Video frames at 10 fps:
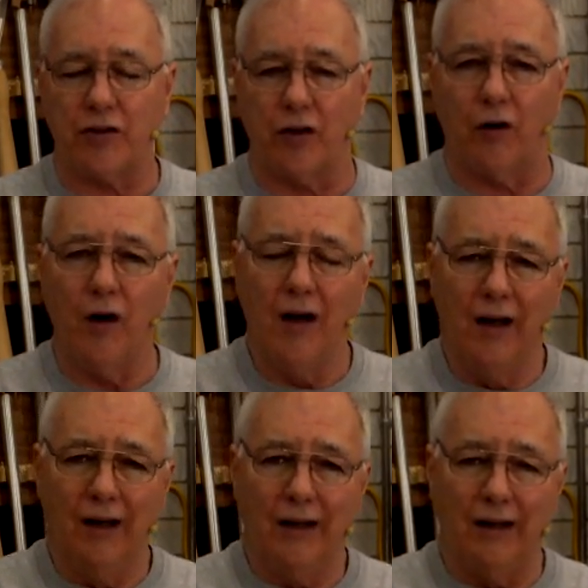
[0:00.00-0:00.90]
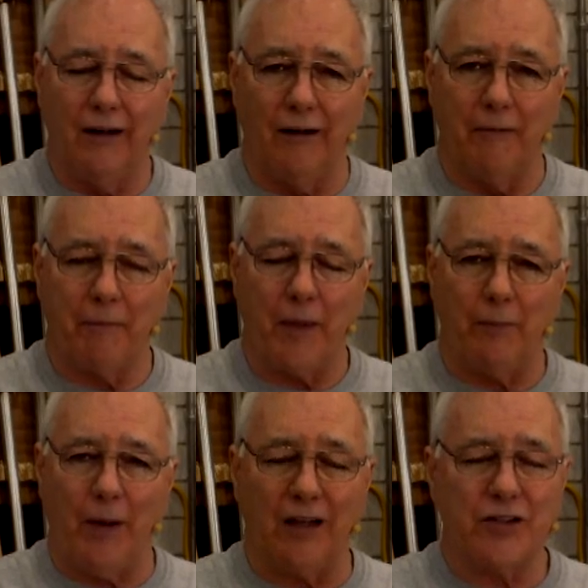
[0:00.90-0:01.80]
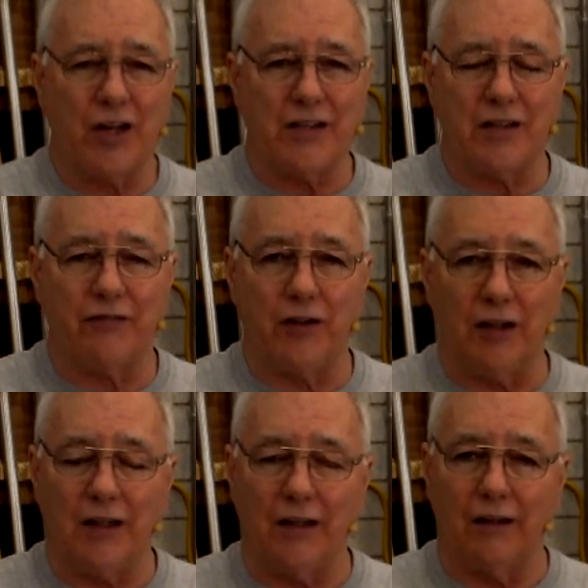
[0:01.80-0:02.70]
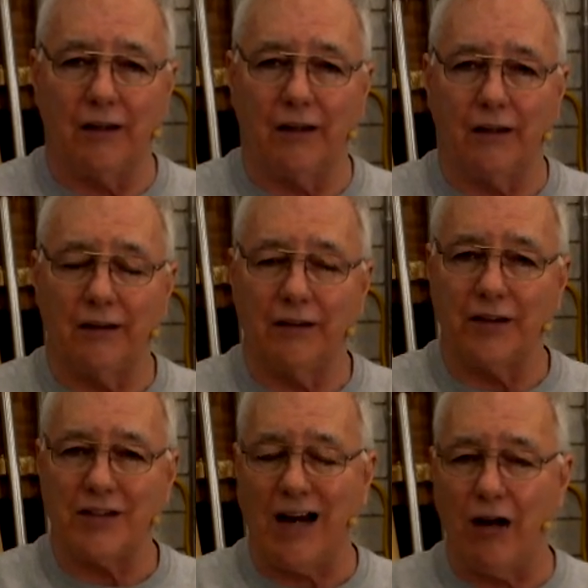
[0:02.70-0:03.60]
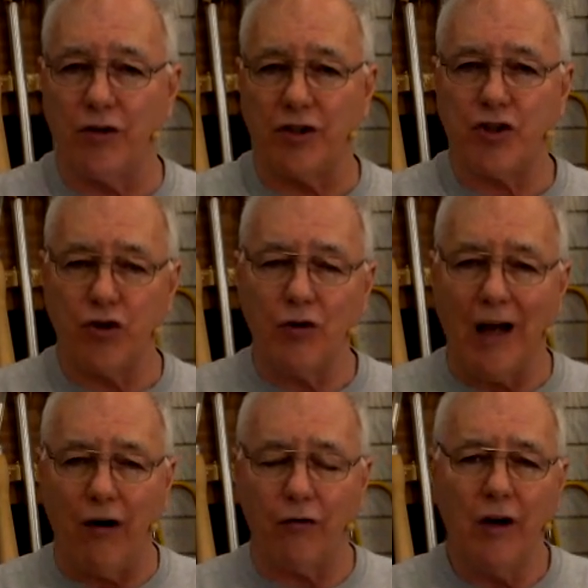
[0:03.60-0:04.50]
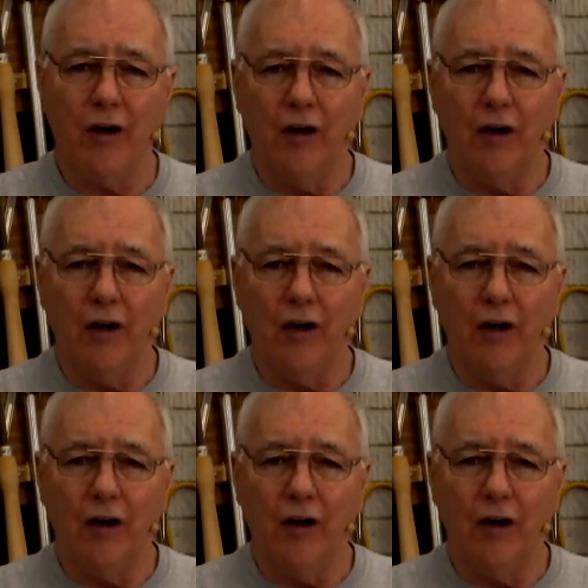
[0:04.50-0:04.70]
So I apologize if the sound is too loud.